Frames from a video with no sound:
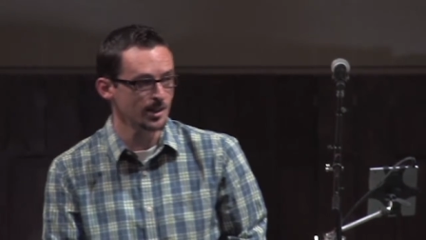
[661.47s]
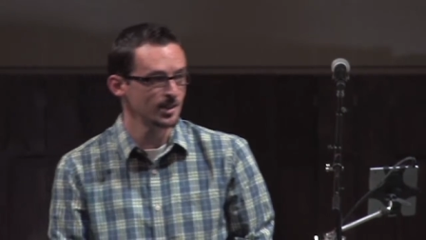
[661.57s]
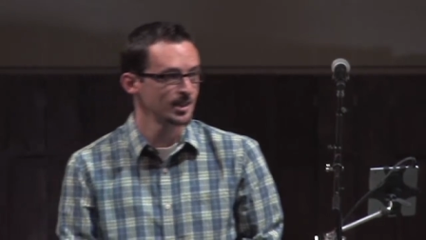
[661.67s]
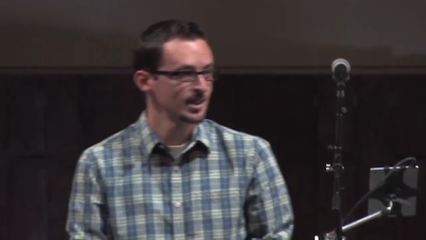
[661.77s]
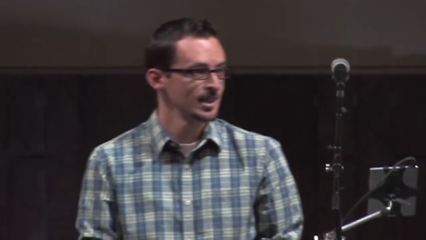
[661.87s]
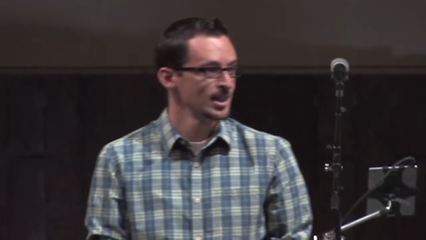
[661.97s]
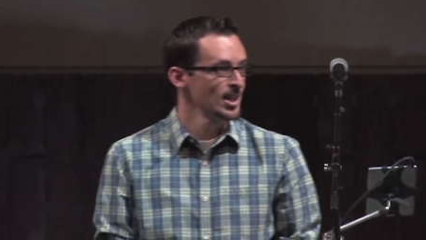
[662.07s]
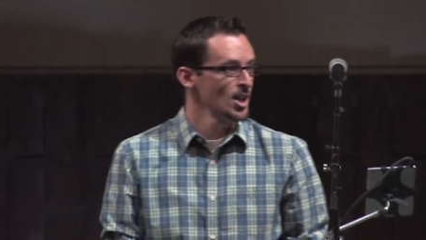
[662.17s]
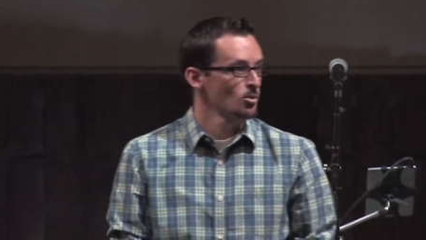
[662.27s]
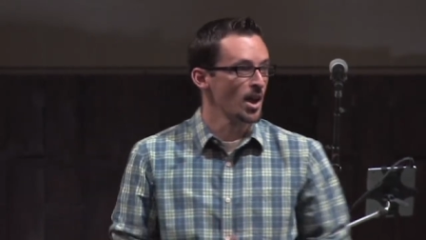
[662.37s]
it.
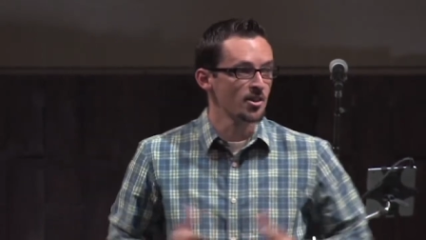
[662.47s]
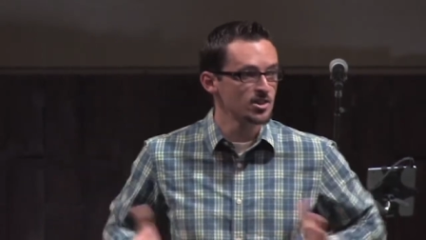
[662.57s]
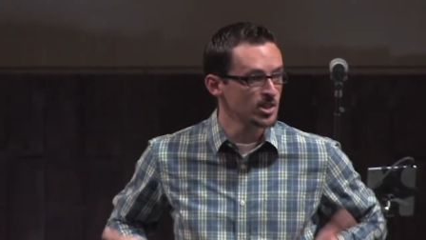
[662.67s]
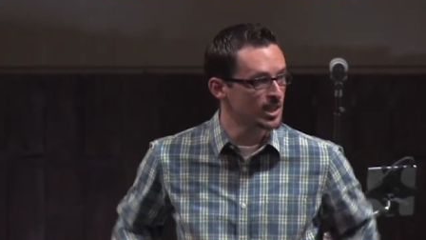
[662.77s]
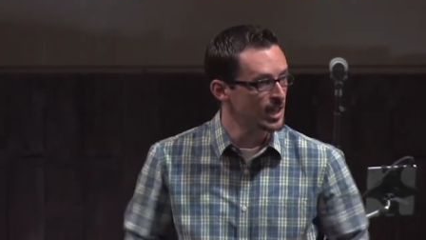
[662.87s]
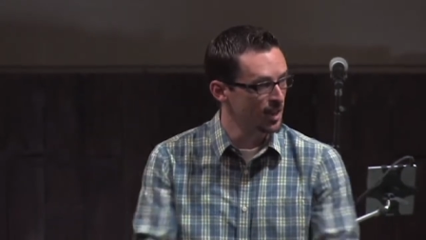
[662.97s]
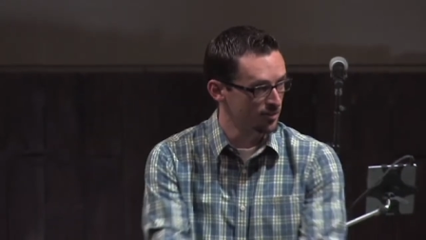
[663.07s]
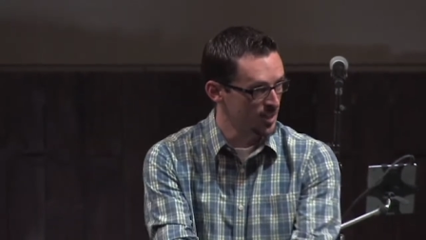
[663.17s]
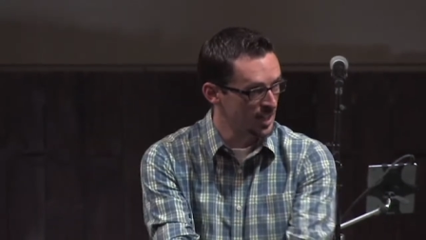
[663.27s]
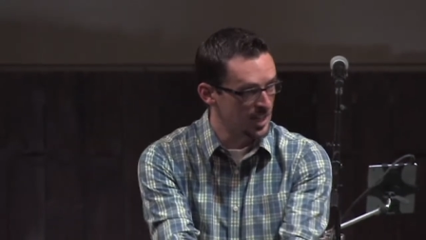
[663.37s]
Rather, it's a
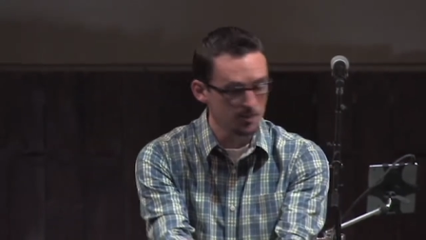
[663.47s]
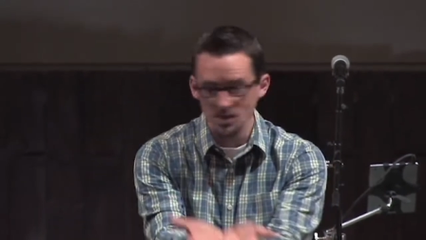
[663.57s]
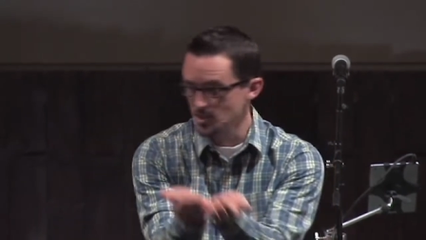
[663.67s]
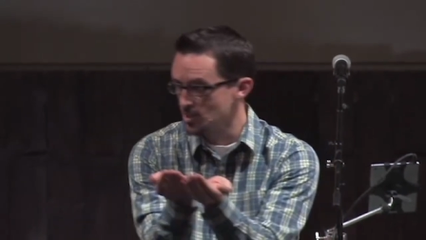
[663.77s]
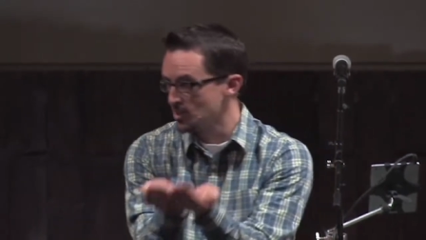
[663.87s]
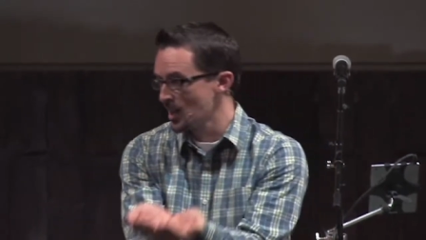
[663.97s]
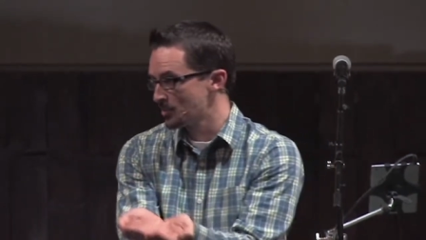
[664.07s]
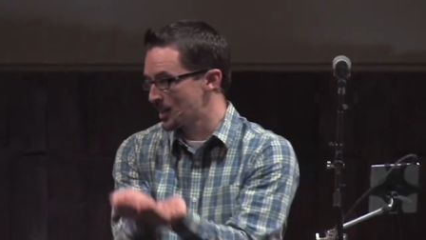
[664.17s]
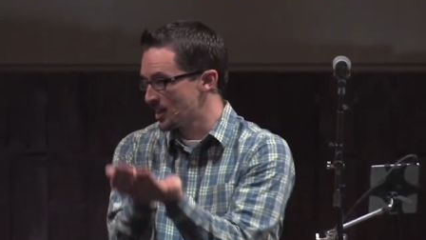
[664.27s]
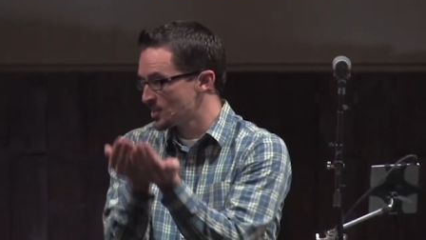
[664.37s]
gift, and a gift is
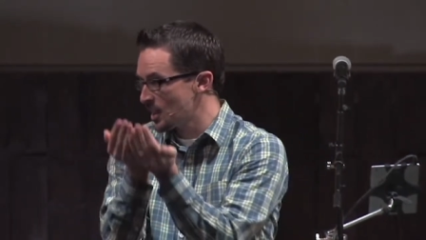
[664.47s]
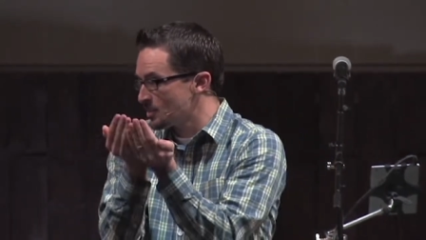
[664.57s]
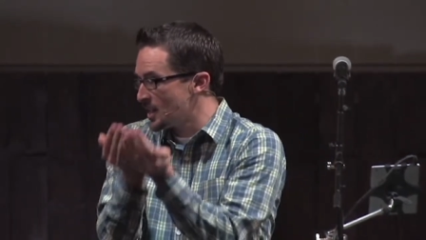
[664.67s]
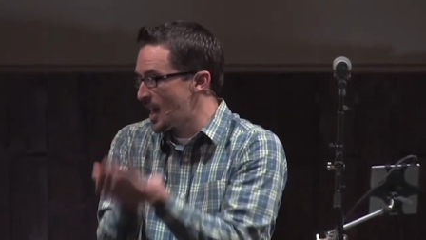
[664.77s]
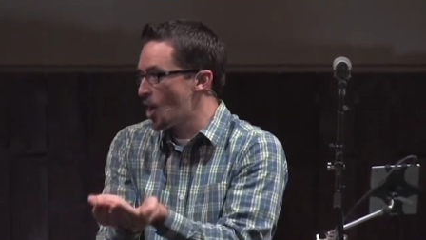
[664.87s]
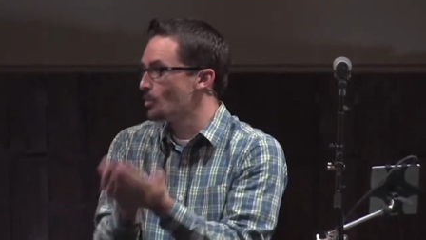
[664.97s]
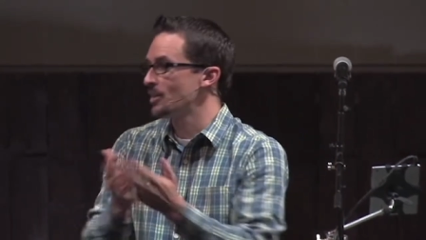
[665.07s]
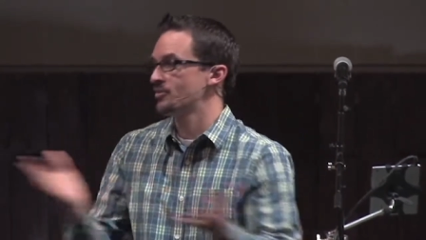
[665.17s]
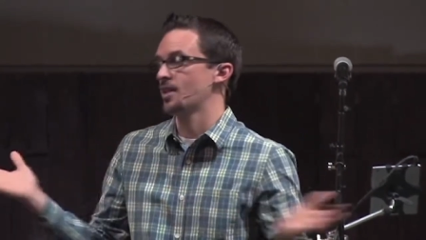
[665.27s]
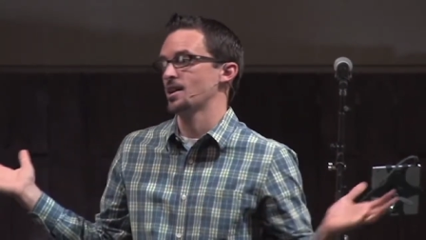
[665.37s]
accepted. Accepted how? By
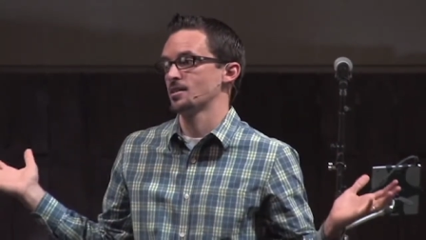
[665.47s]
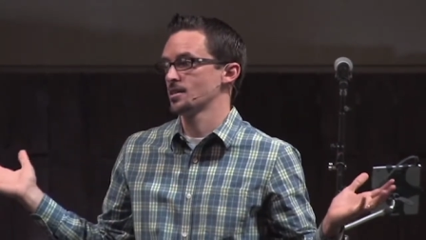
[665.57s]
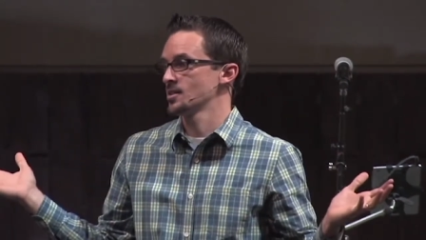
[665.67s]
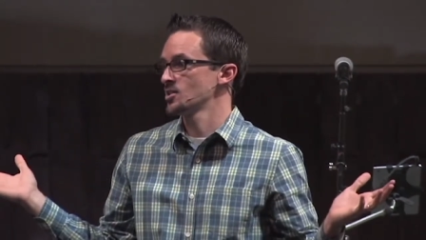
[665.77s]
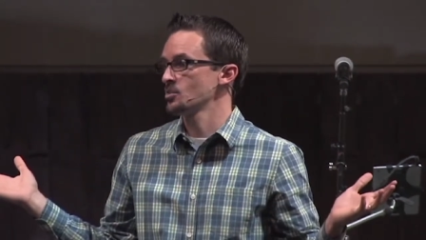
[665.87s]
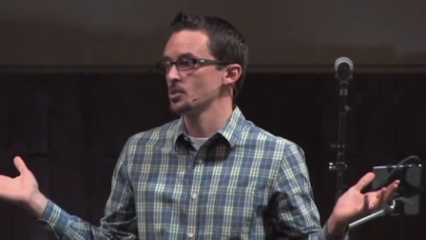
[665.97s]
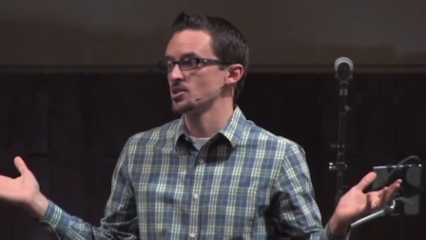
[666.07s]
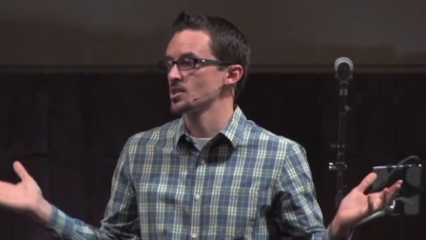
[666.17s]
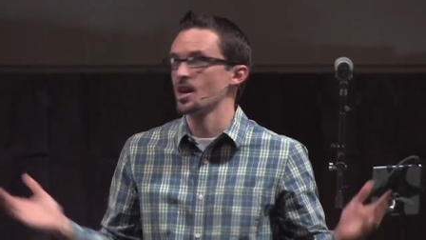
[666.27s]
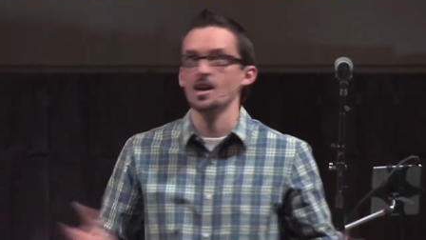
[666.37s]
faith. Simply
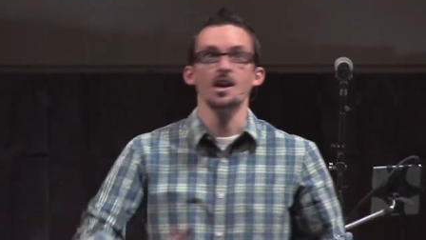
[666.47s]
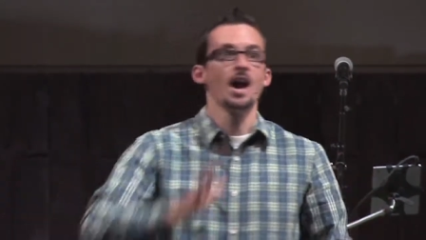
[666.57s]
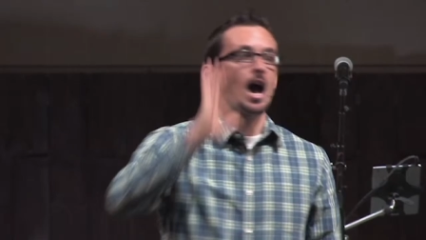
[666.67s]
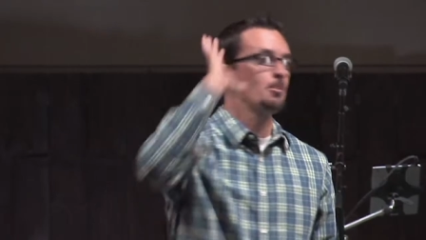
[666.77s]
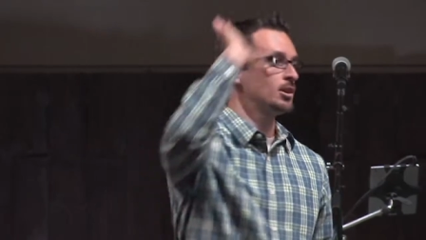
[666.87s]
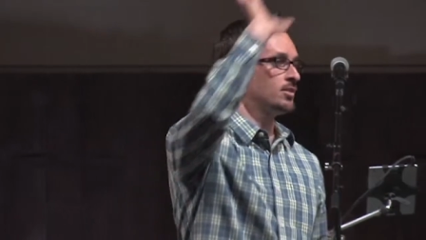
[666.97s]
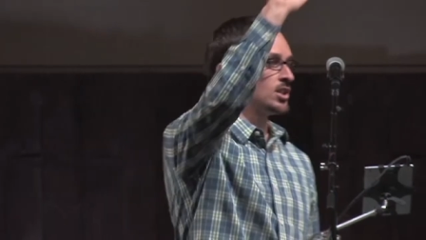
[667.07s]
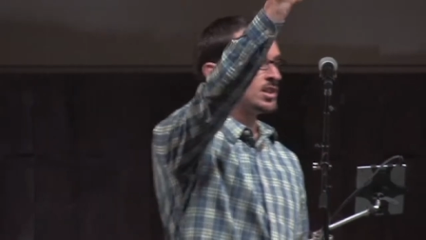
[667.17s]
saying, I believe you